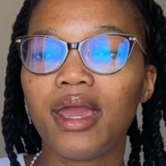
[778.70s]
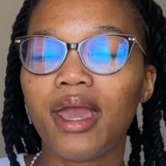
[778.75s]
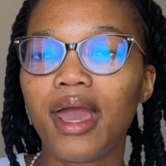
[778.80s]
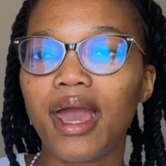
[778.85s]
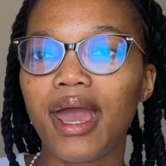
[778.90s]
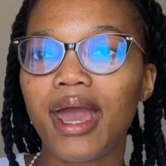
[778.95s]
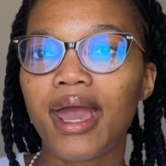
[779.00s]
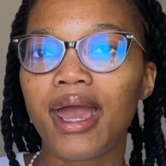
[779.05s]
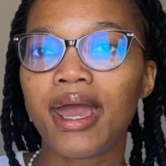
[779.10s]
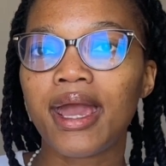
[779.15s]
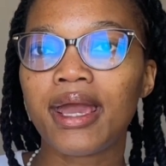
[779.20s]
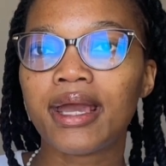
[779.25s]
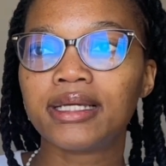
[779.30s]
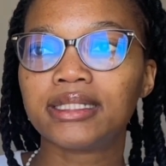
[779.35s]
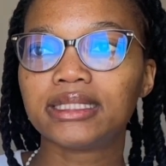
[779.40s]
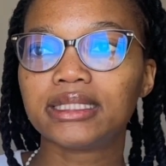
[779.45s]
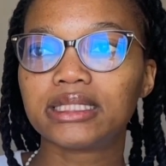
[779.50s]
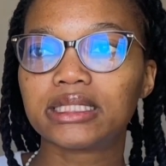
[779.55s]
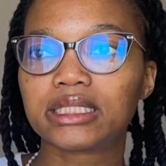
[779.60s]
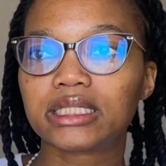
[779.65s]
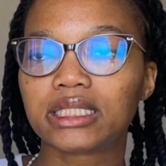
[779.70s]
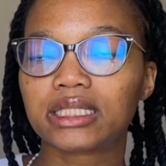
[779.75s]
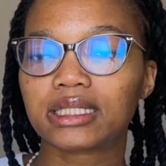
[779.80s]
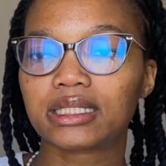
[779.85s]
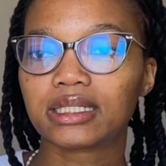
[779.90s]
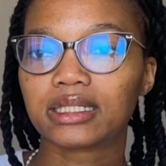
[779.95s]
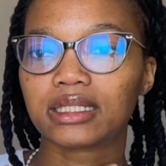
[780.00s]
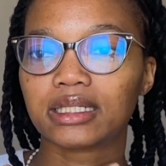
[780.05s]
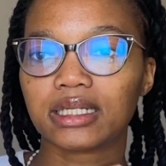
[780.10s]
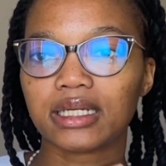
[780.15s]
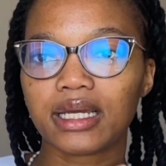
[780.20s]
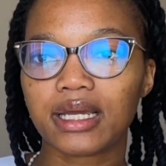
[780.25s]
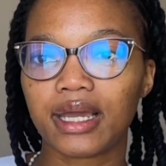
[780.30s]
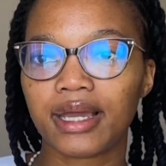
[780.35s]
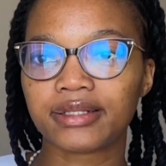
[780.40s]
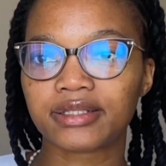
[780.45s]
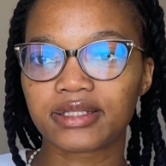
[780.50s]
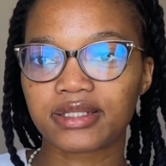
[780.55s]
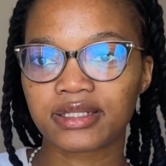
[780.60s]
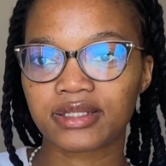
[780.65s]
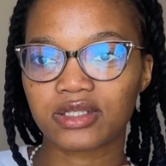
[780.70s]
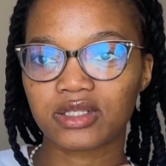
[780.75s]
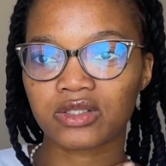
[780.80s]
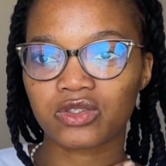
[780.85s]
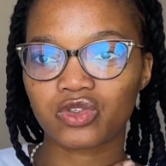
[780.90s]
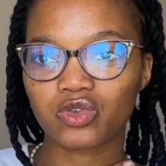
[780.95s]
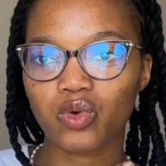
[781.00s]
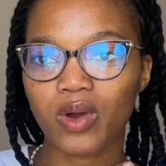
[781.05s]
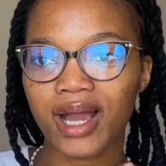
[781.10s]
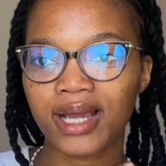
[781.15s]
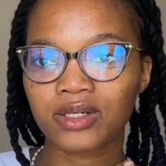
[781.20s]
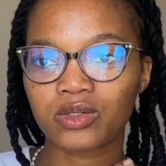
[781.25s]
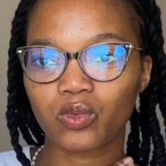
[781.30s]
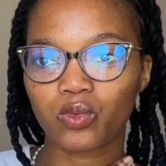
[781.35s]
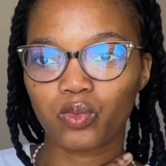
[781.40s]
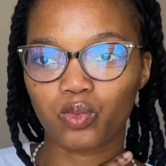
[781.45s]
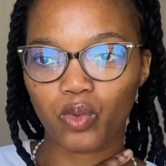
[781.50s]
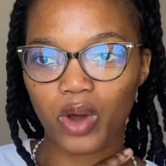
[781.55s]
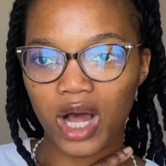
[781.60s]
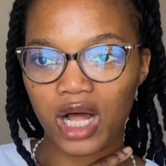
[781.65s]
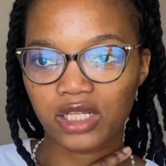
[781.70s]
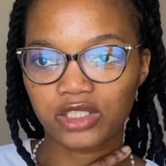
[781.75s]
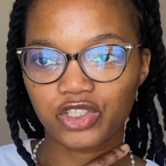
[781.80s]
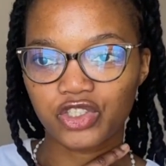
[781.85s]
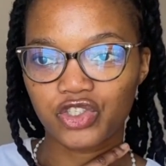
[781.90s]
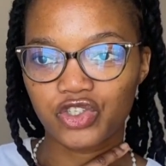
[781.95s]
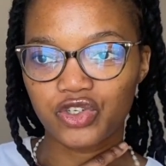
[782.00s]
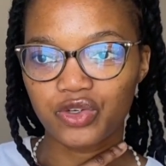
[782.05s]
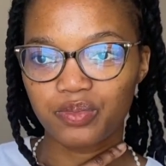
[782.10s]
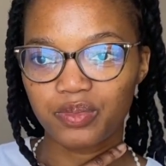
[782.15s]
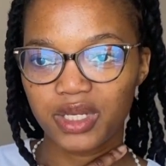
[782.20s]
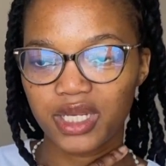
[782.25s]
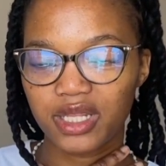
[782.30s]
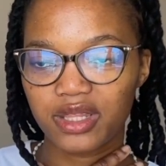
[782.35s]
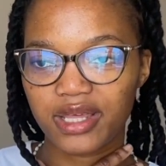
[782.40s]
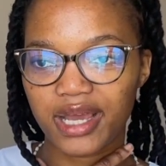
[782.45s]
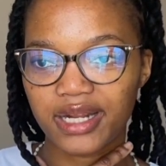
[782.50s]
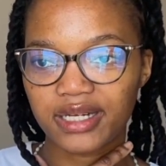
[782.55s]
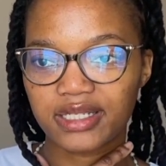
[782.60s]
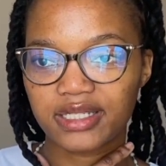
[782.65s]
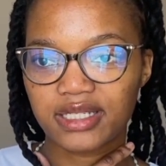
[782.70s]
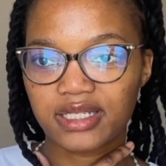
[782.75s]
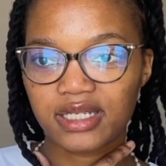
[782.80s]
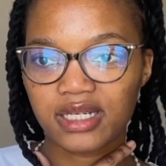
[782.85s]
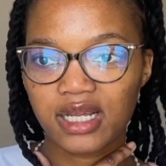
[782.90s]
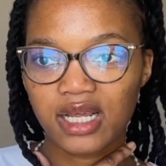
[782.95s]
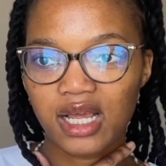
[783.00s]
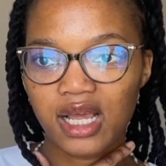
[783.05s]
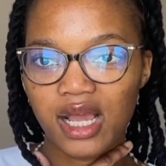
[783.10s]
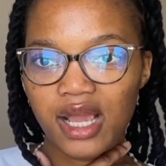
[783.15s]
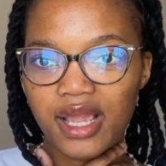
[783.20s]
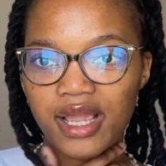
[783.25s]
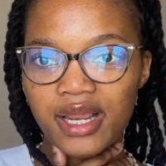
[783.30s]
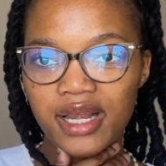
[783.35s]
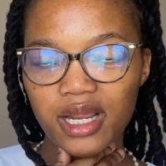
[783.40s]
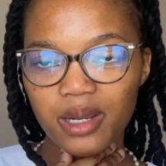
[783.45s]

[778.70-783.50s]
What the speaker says: And it's quite wild to me that in a